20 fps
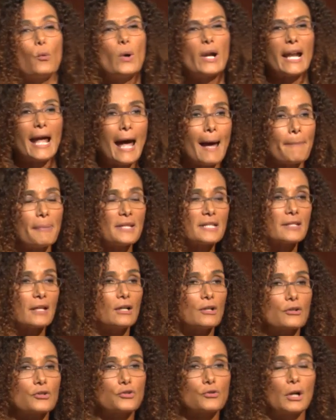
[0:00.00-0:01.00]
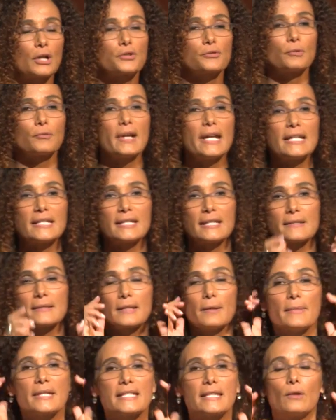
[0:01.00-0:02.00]
what happens under structural
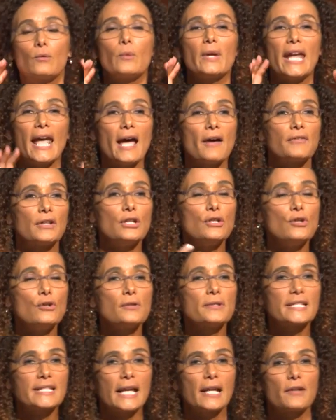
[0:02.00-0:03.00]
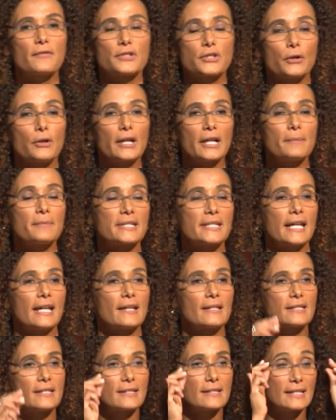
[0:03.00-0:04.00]
racism is that we have a new set of
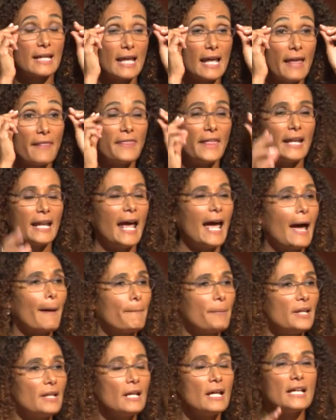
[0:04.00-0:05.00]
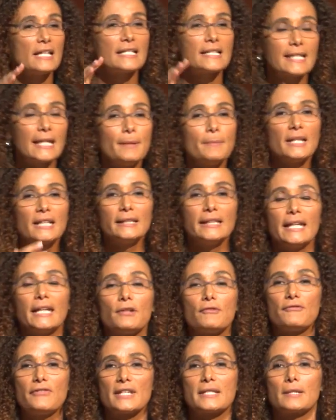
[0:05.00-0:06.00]
circumstances that happen seemingly
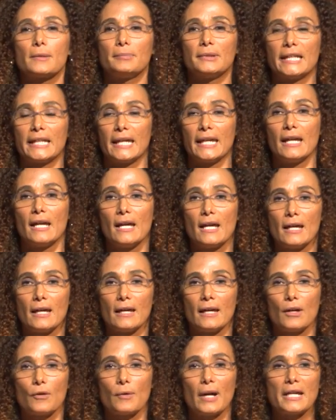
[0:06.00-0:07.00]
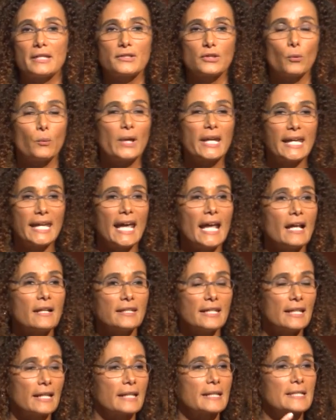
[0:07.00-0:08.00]
invisibly. right? So we can't
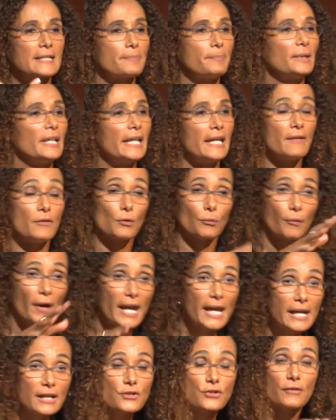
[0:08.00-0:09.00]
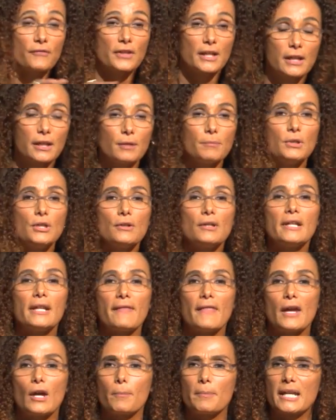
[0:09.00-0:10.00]
explain the rage of the community
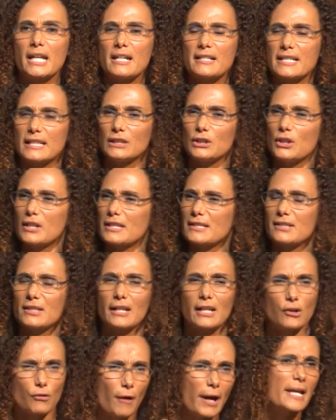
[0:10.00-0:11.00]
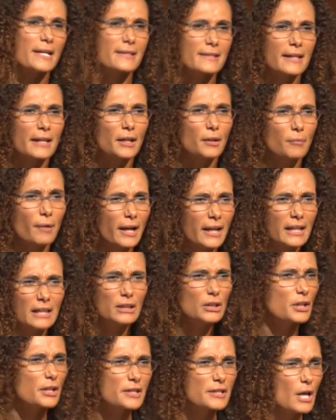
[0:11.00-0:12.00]
there because it looks crazy, right? It
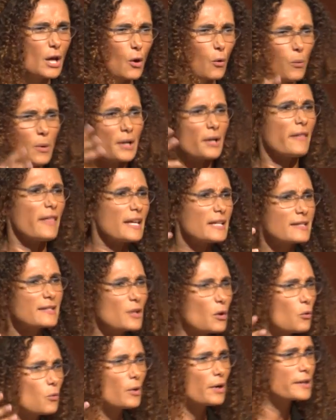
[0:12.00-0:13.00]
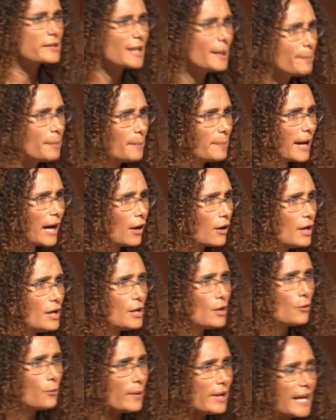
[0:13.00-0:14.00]
looks, what are they so worked up about?
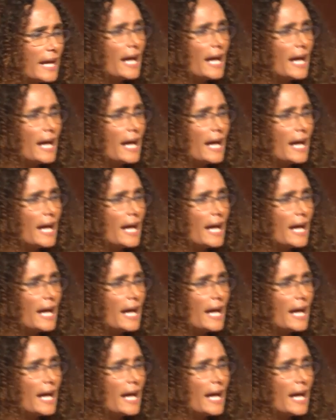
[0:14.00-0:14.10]
We